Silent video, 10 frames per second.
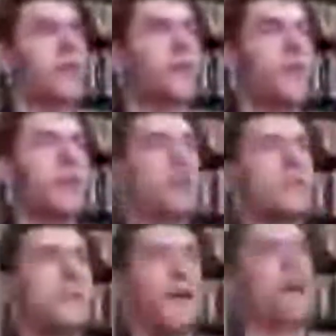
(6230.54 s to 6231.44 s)
when there's
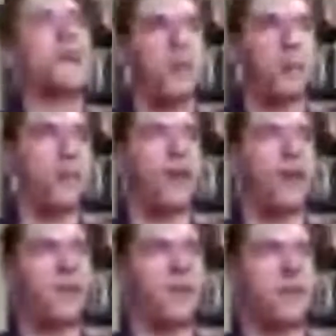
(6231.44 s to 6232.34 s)
a vacuum
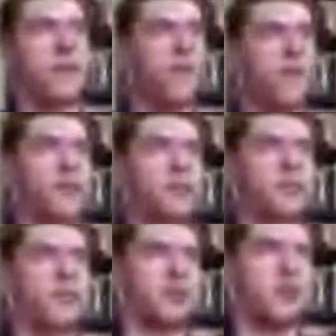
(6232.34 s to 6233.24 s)
of a certain value
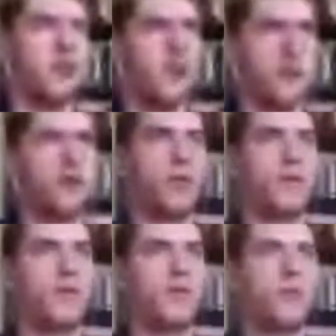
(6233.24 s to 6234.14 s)
structure, it's
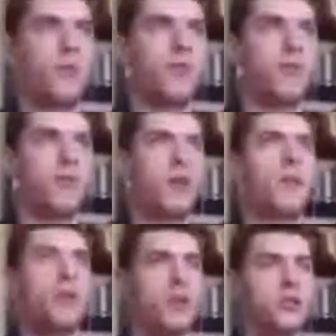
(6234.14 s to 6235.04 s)
going to
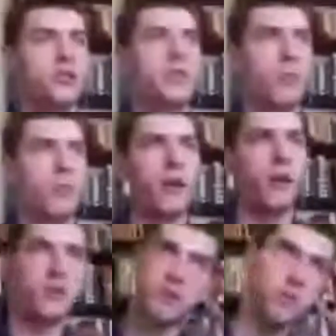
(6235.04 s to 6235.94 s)
emerge somewhere
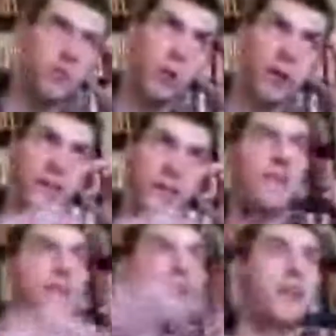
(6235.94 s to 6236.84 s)
else where
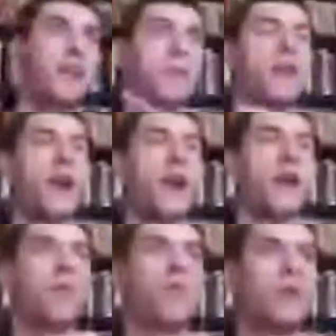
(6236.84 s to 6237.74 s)
that vacuum can
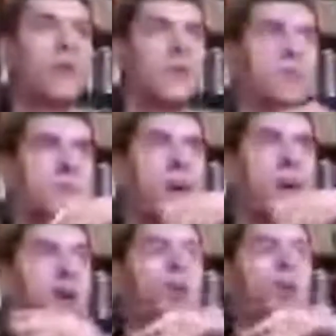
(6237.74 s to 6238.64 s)
now
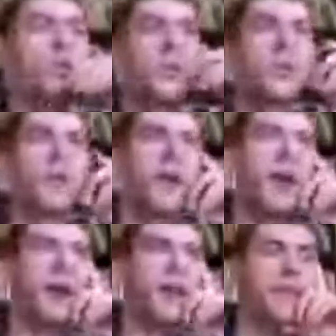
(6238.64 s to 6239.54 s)
take hold.
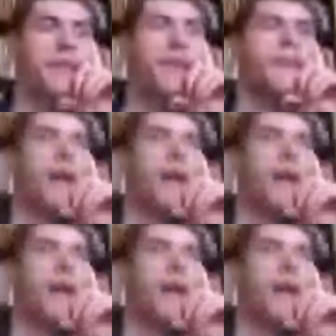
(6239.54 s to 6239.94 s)
And I think that's